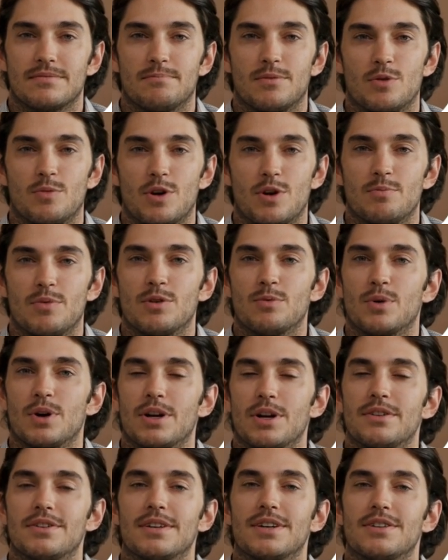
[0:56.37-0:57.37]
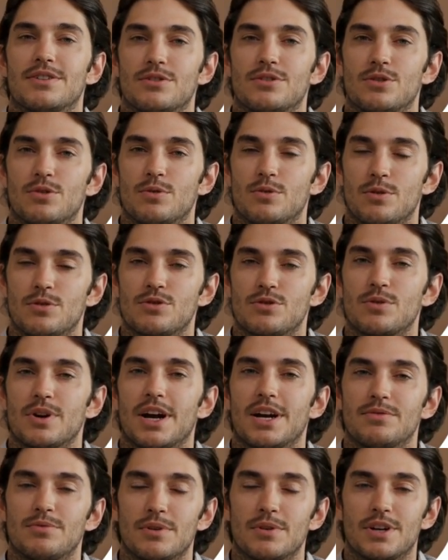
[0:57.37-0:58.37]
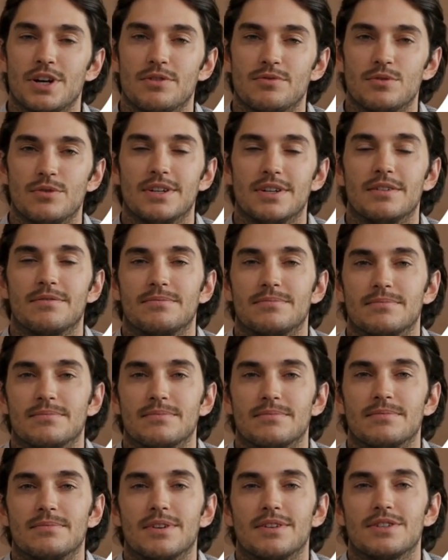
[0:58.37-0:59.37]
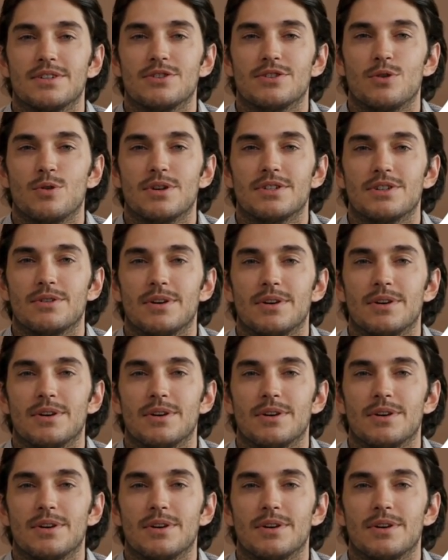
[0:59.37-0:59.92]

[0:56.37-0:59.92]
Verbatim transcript: But what we want is Google Drive recovery. This is going to